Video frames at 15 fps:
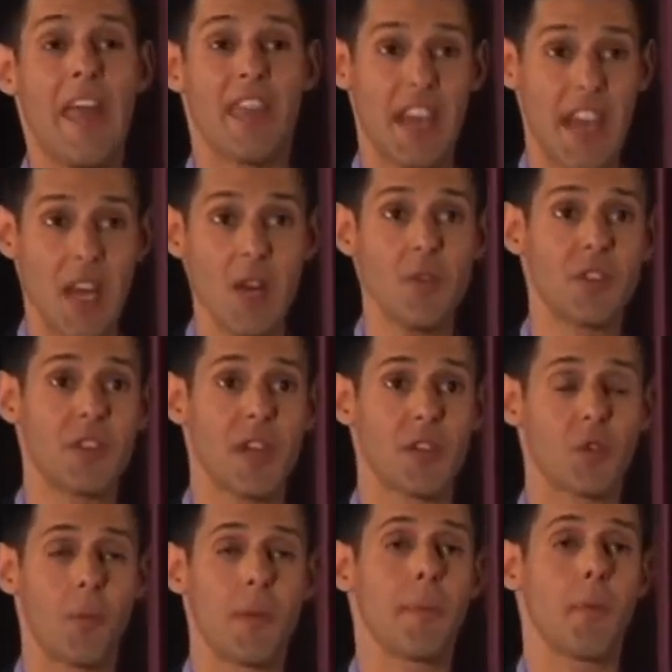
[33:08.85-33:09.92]
that
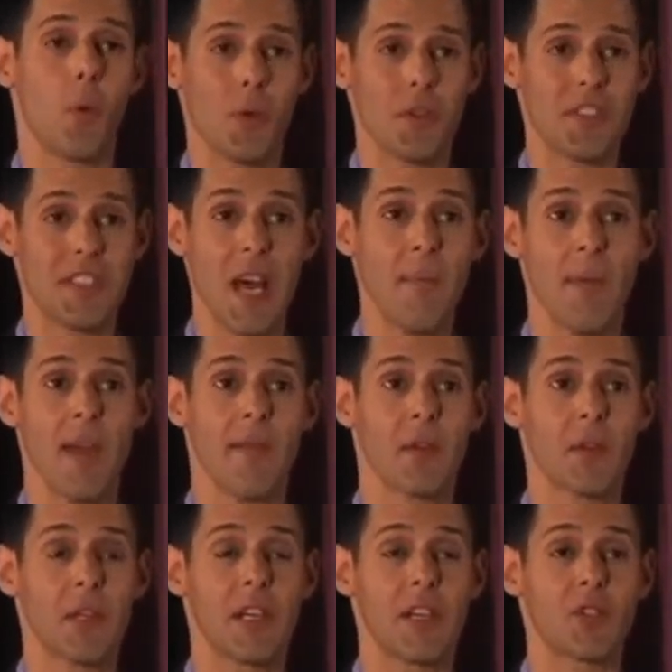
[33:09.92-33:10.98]
heterosexual people will stop having
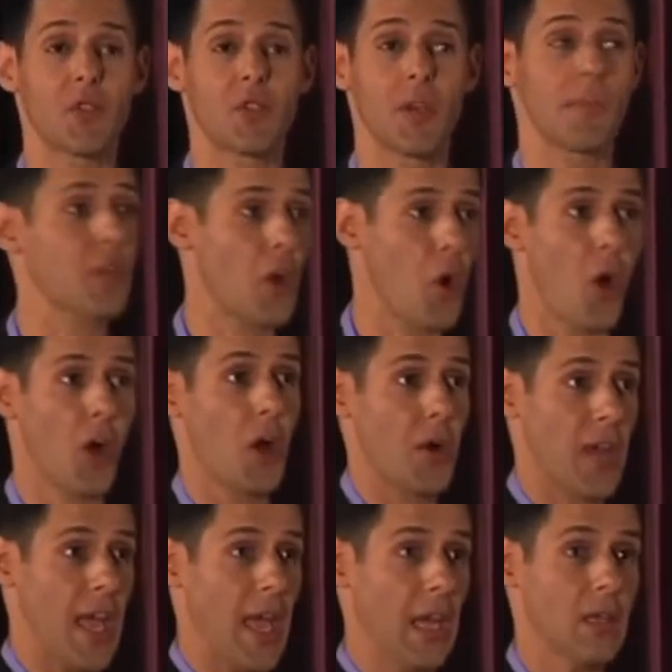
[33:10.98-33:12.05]
relationships and all go
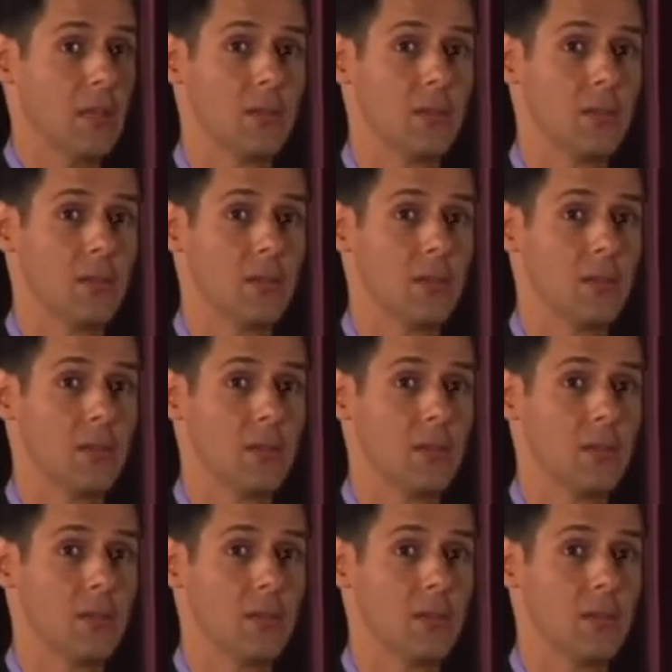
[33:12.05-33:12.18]
gay?